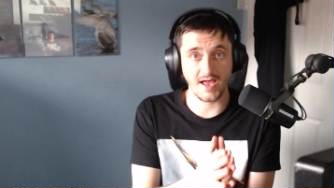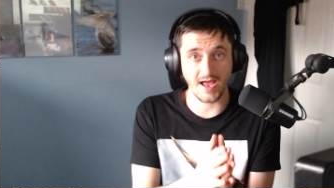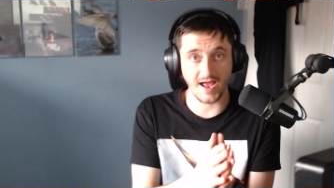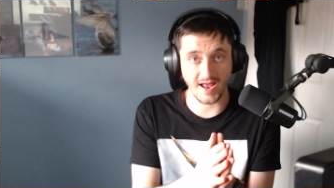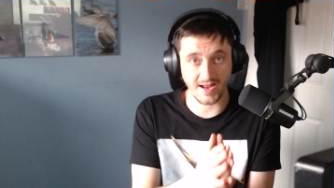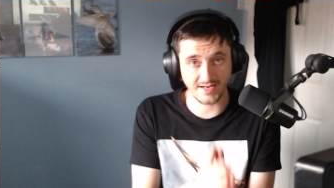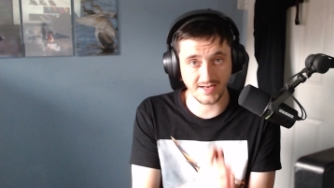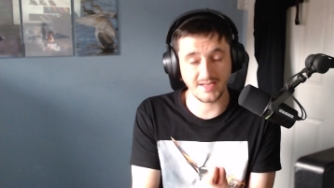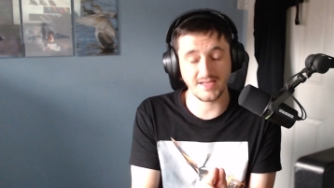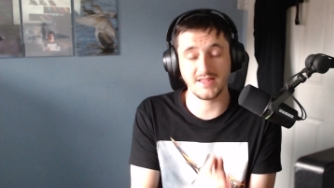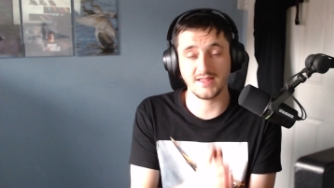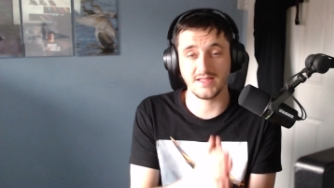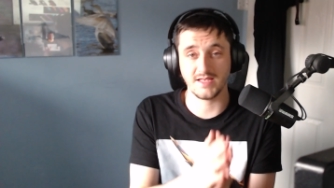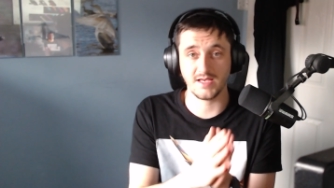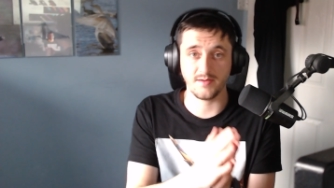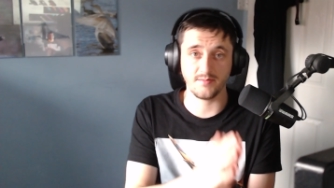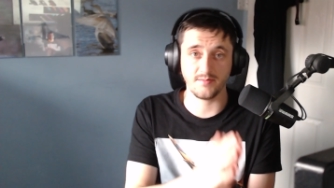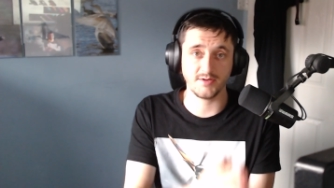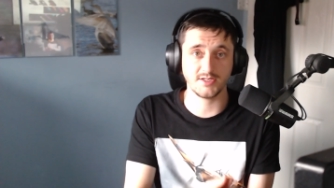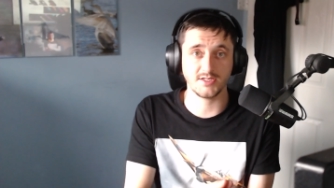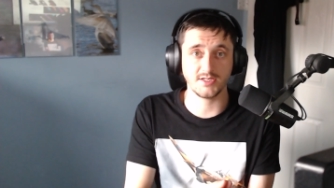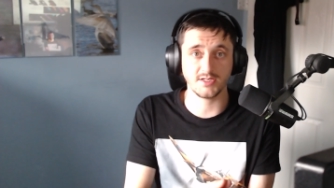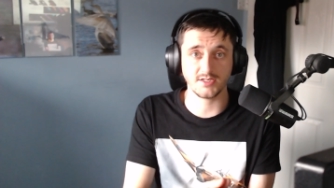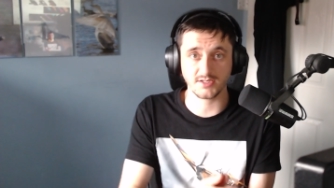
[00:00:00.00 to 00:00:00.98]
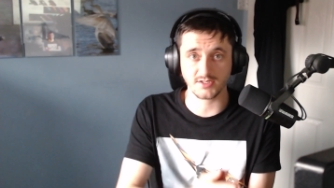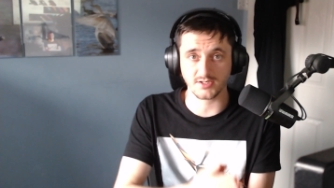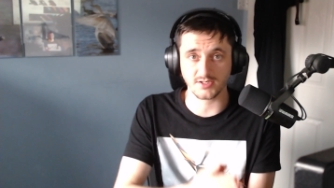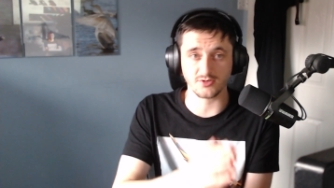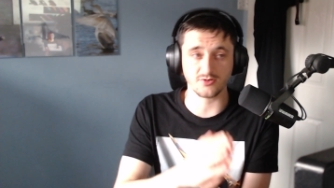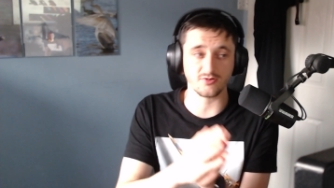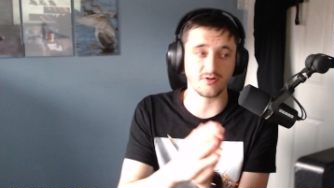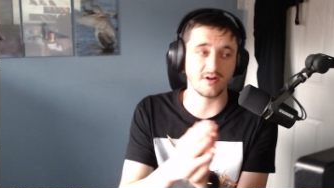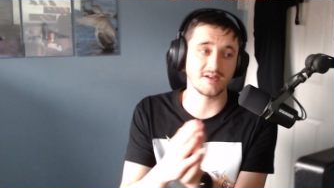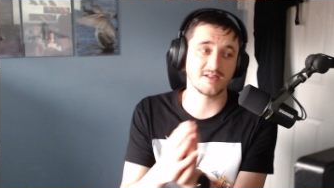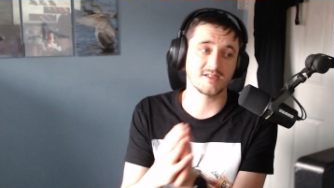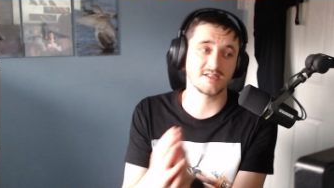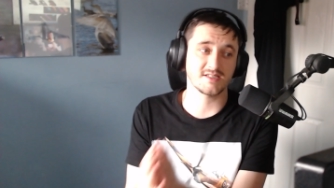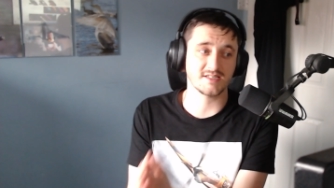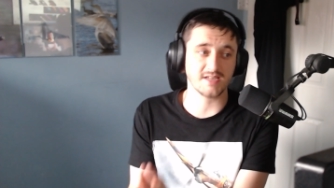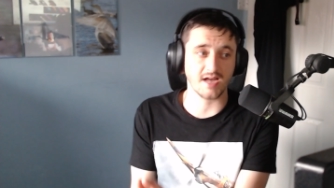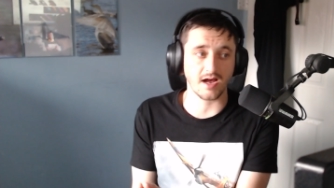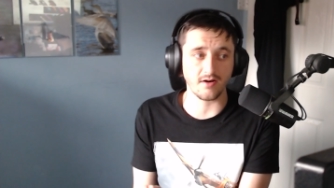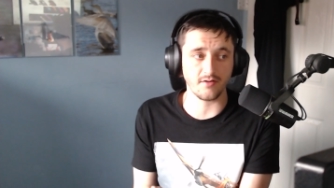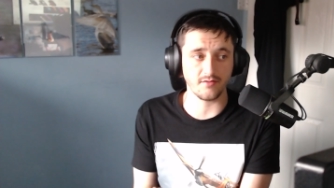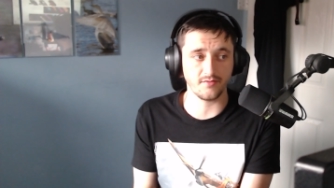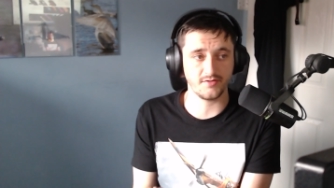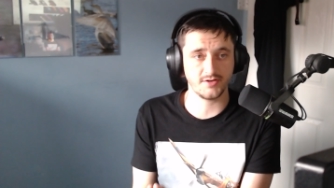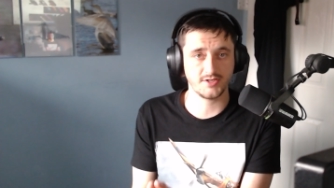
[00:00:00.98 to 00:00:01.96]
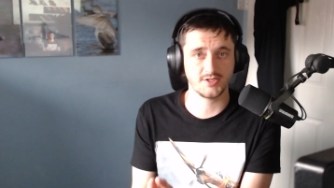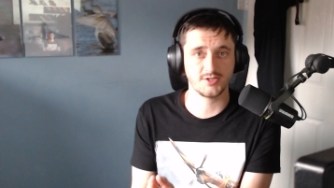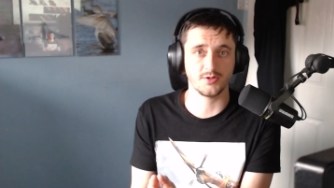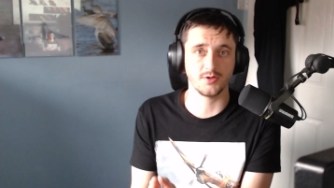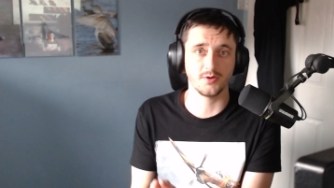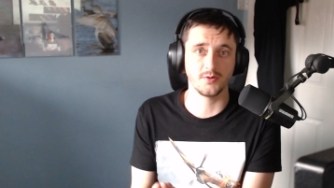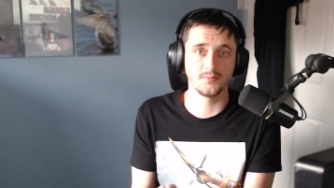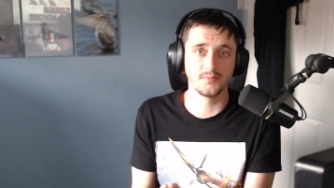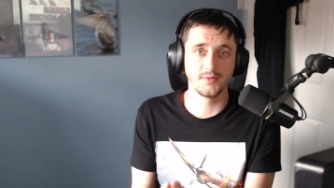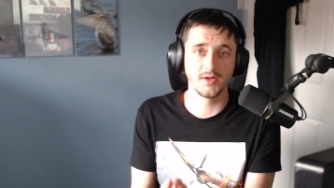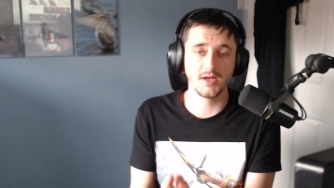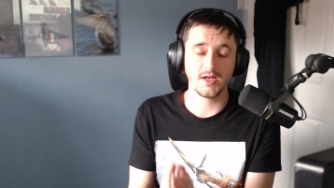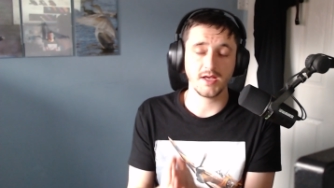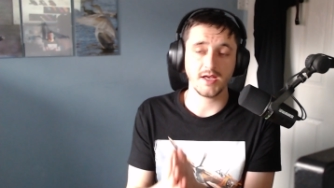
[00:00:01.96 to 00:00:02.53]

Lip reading: edit the images and try and salvage them